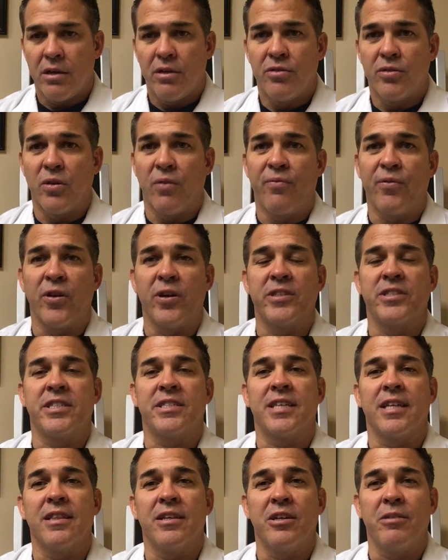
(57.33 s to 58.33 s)
So first, just
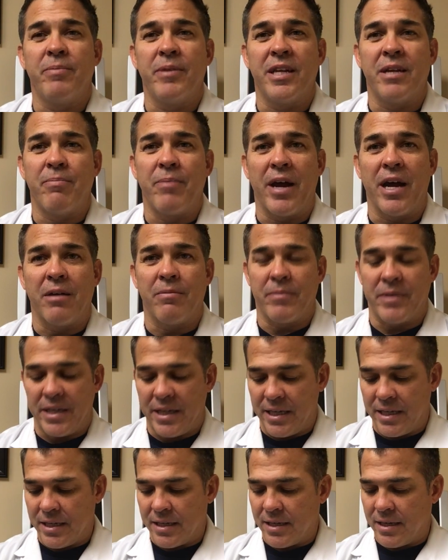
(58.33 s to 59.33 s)
a little bit about
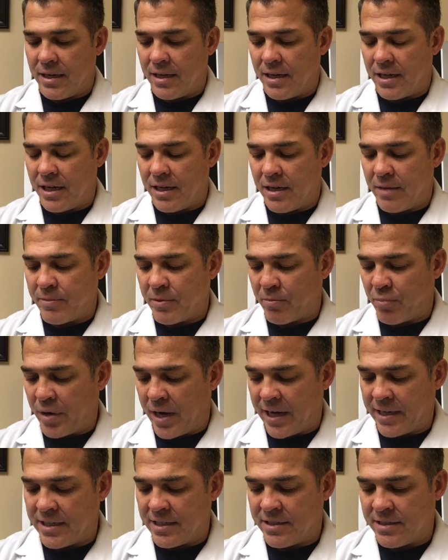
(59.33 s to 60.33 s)
me. Uh, I've been
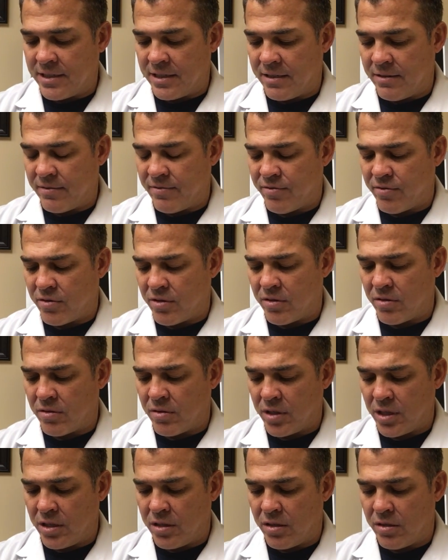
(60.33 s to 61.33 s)
practicing for,
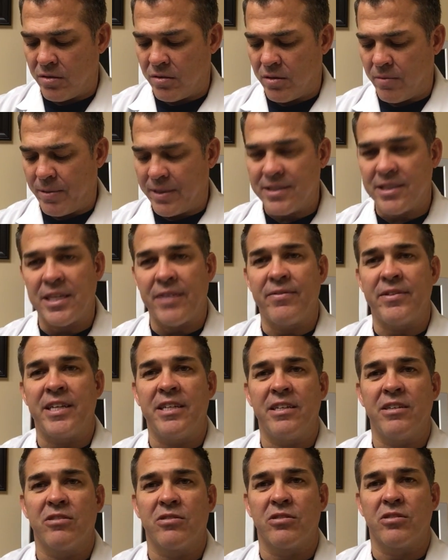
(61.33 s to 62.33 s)
you know, about 17
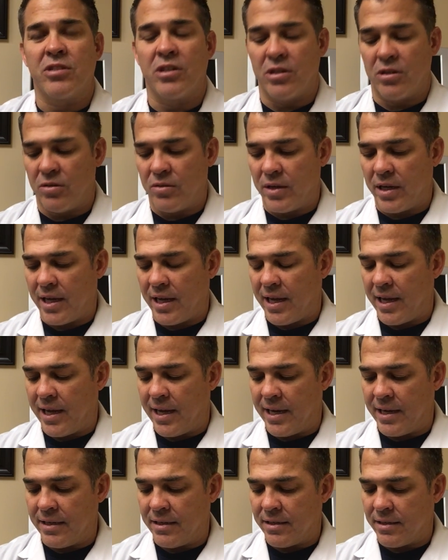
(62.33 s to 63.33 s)
years or so,
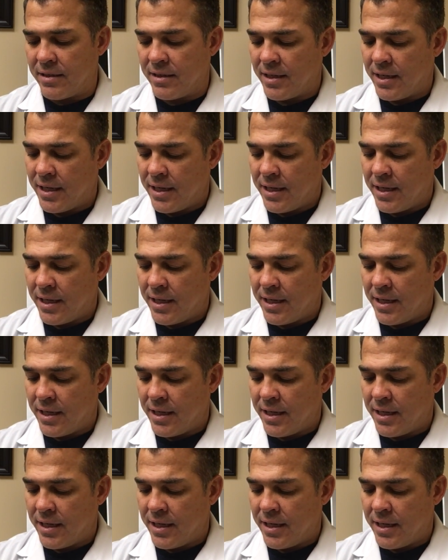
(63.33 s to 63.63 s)
and